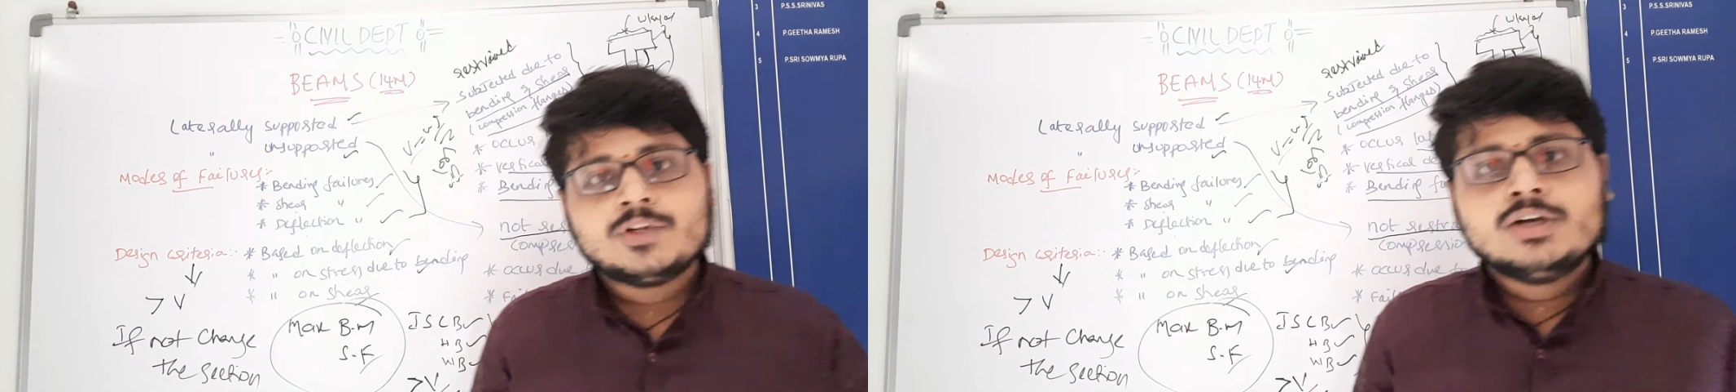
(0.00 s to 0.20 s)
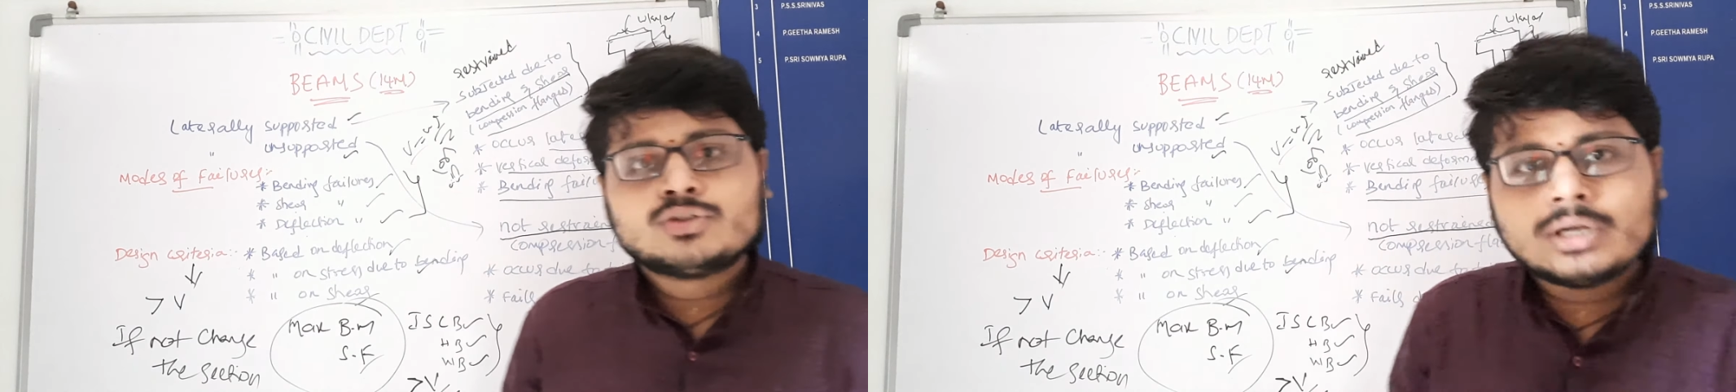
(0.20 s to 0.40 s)

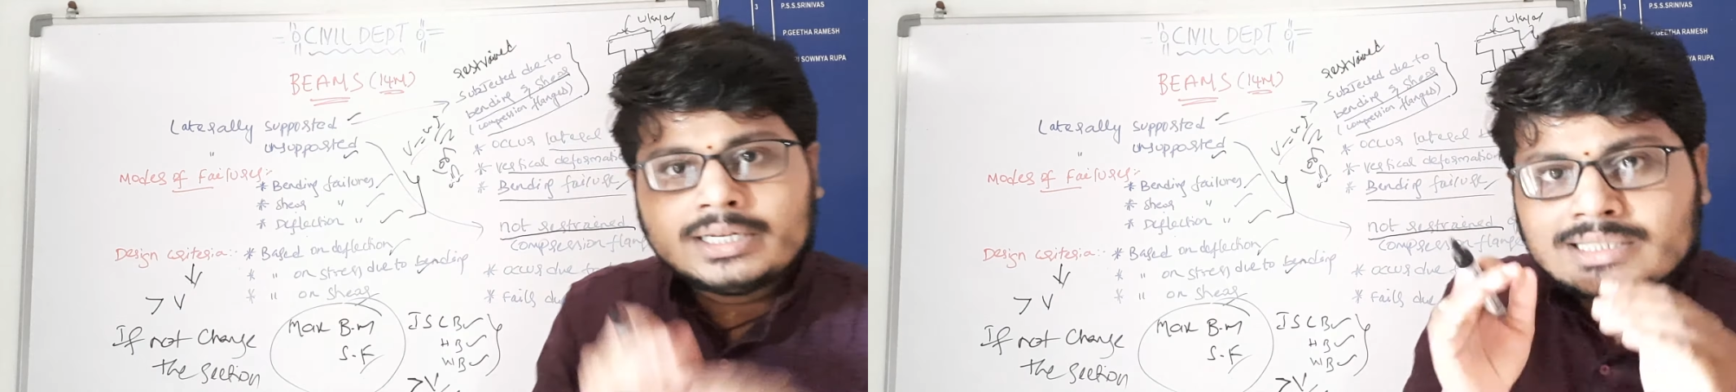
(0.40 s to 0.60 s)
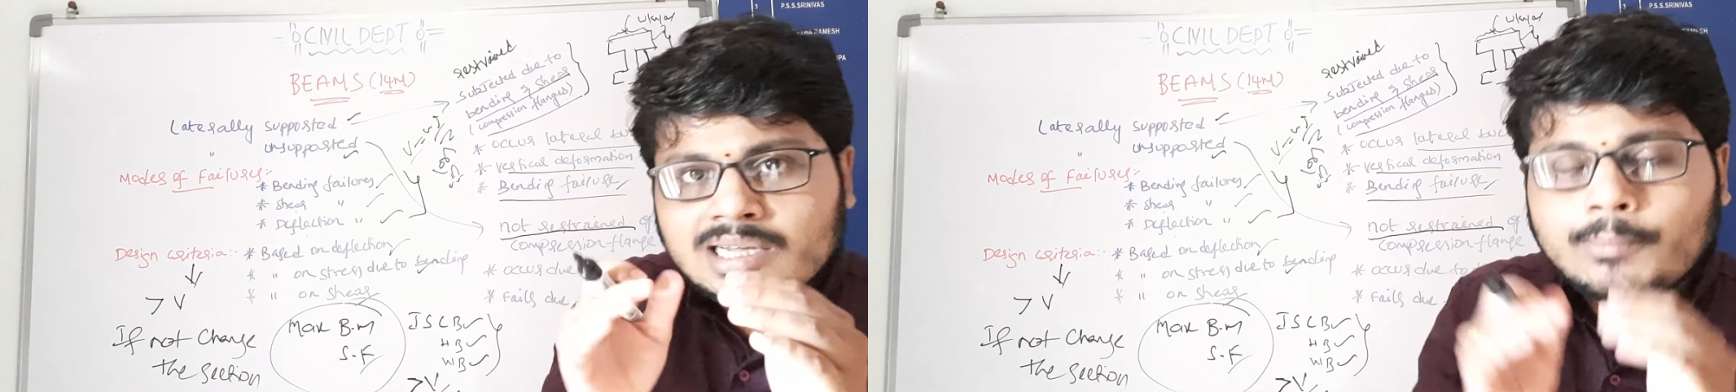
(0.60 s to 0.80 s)
So
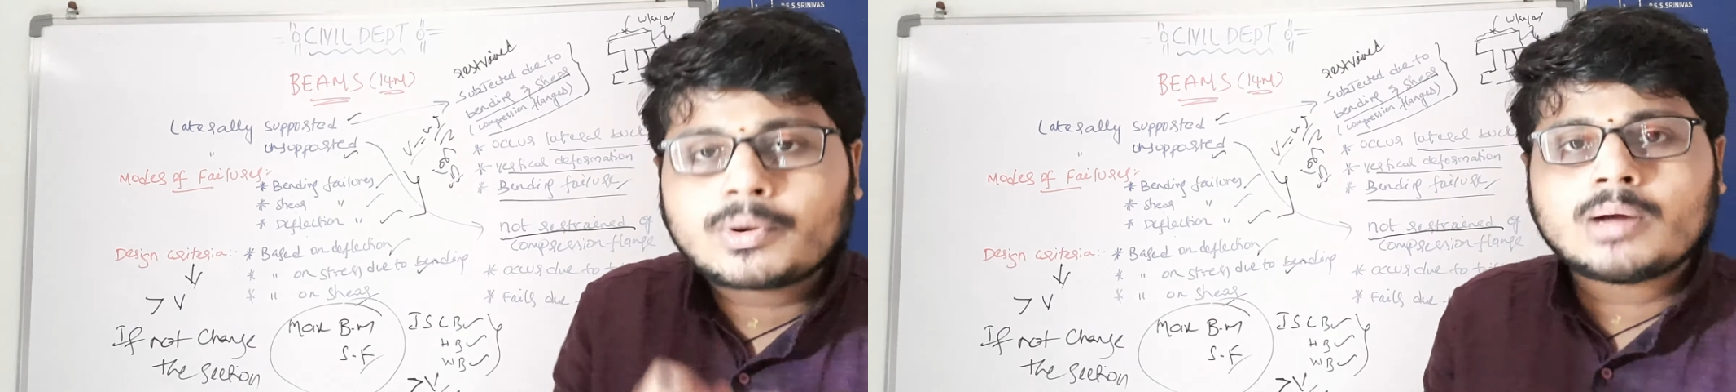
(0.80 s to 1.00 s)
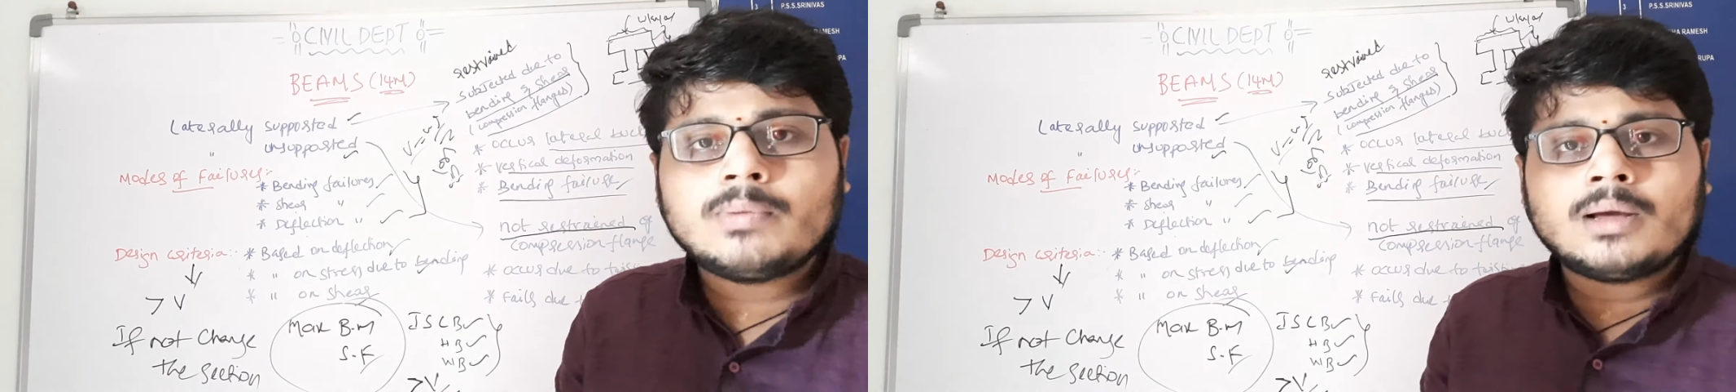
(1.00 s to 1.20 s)
in some
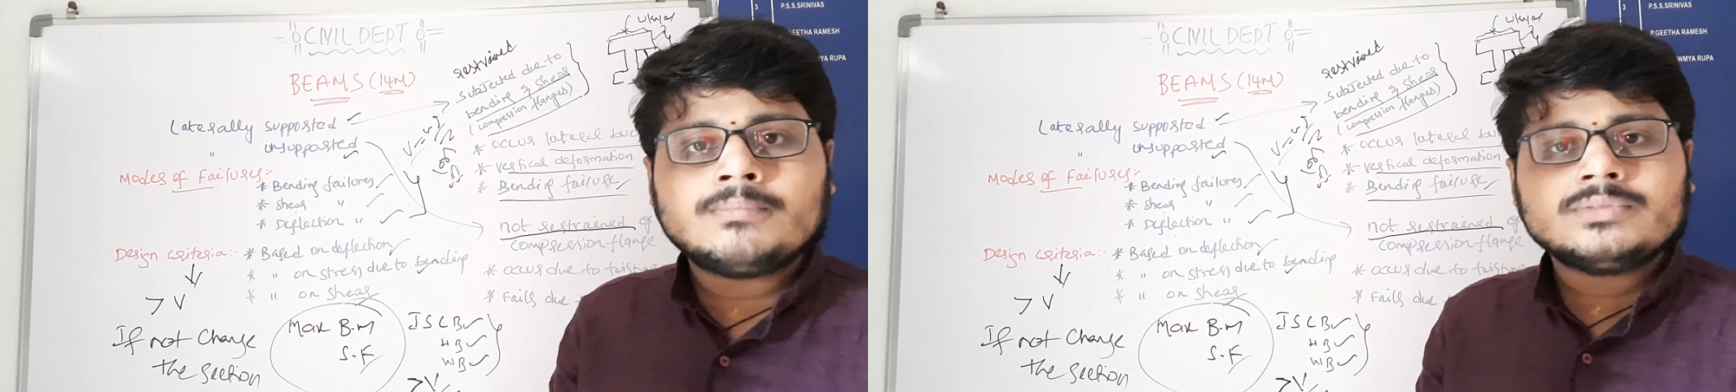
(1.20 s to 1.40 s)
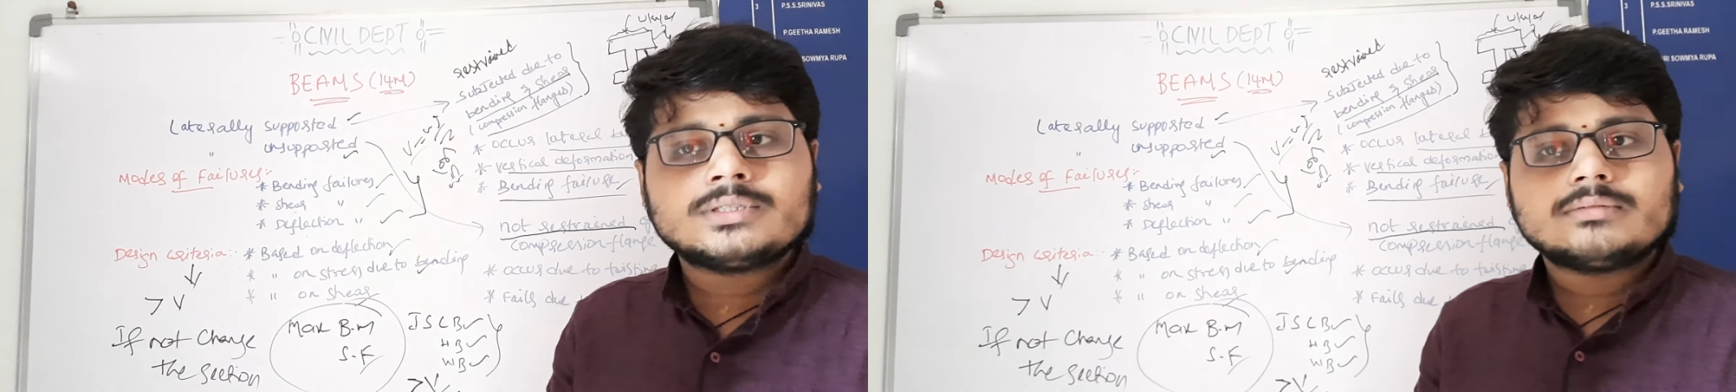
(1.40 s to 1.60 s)
problems,